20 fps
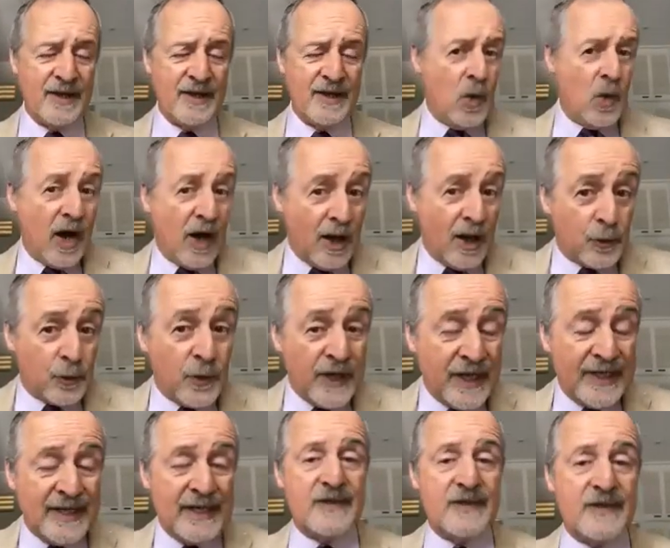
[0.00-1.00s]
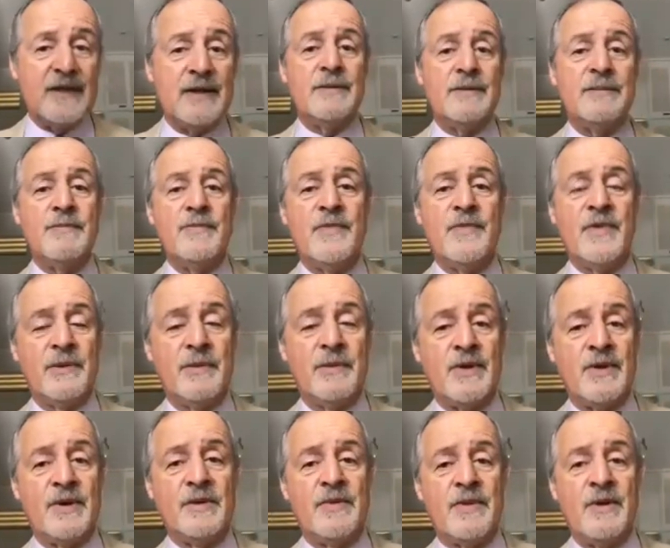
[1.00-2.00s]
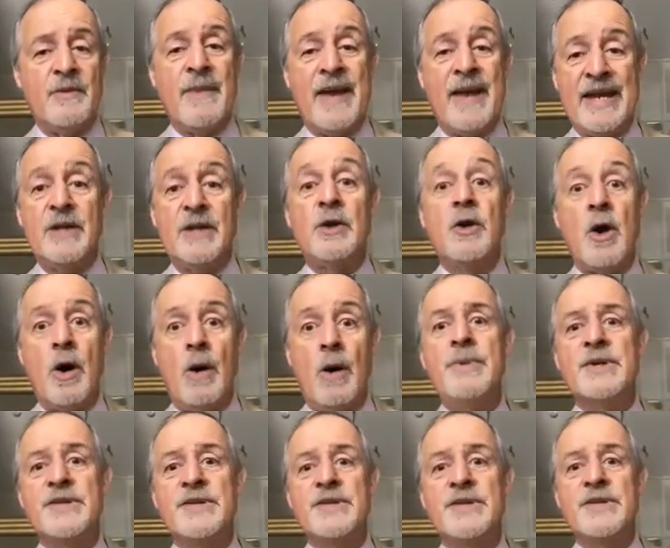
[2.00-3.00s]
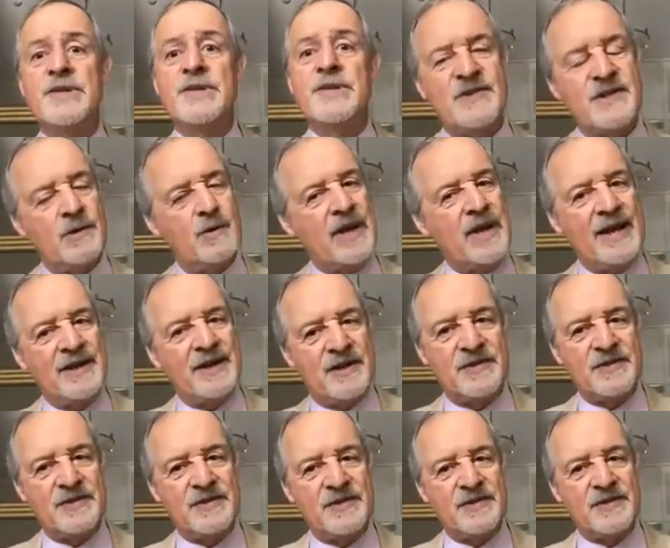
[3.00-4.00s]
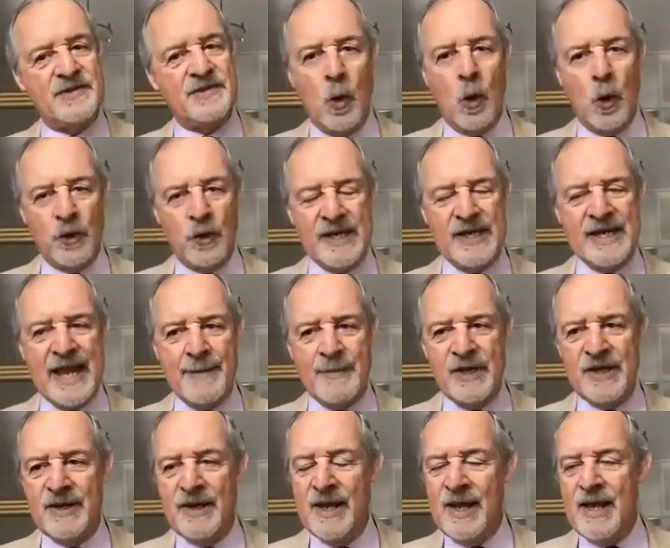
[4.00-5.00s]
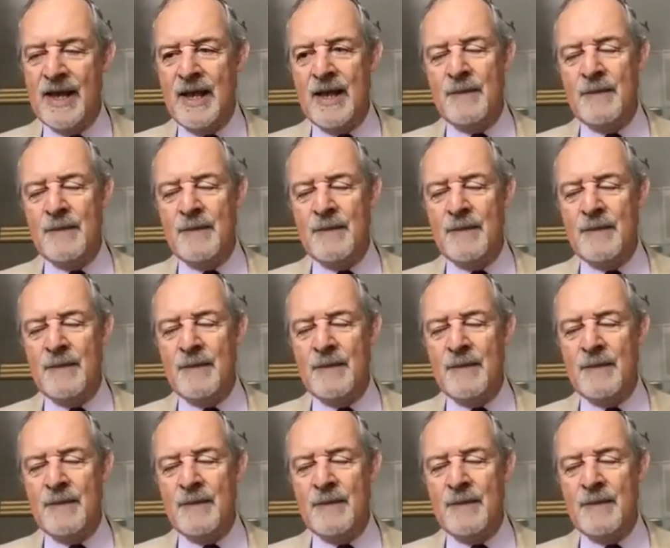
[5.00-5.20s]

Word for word: who are really the the, the, the main combatants. We had a civil war in Yemen,